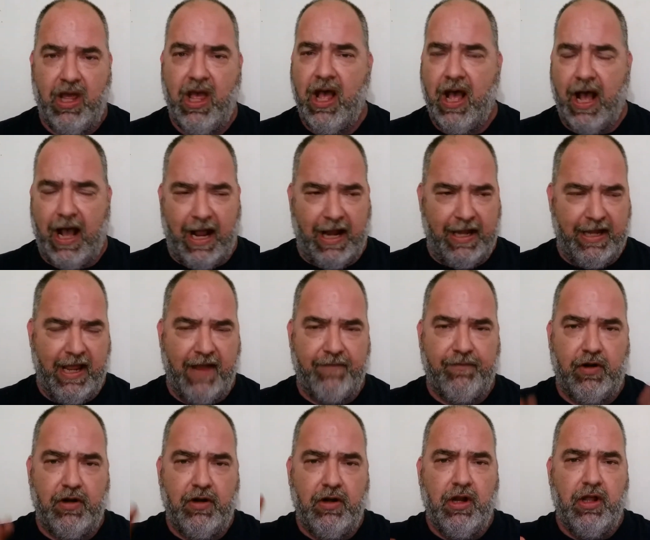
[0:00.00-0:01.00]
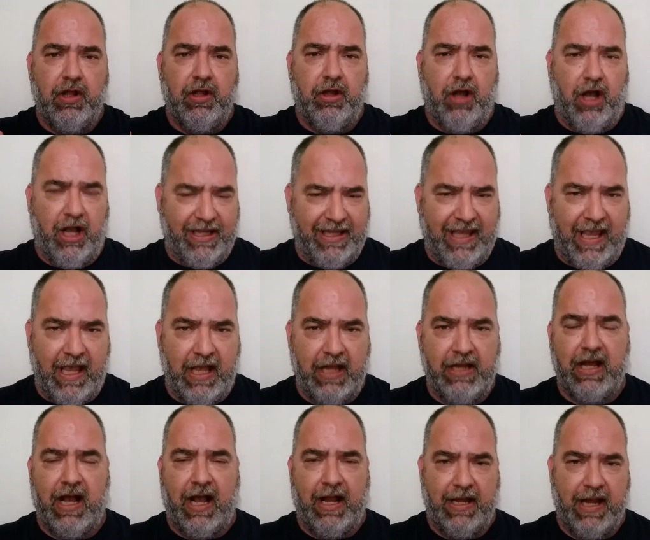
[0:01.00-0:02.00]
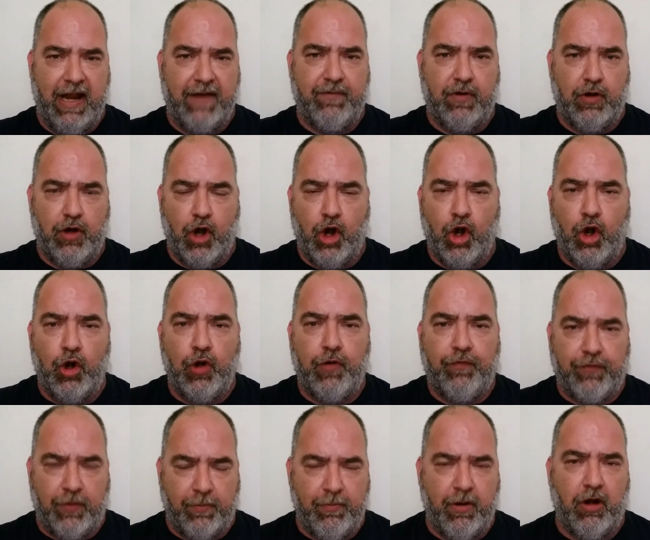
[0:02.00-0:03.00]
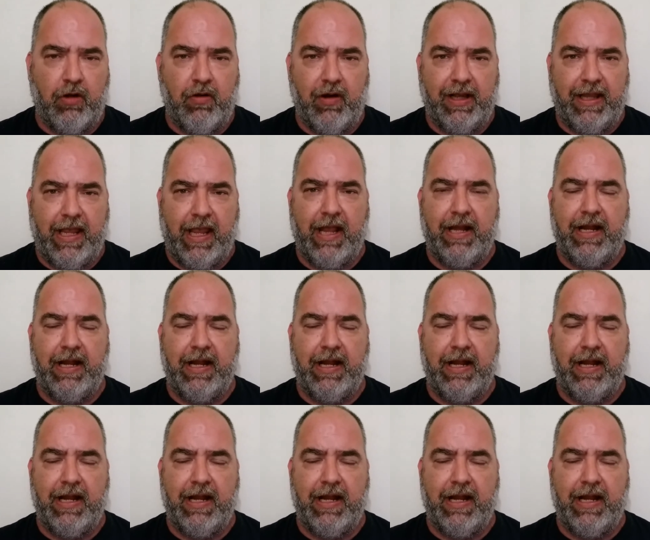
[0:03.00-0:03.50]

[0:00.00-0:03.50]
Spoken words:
I never heard from her again.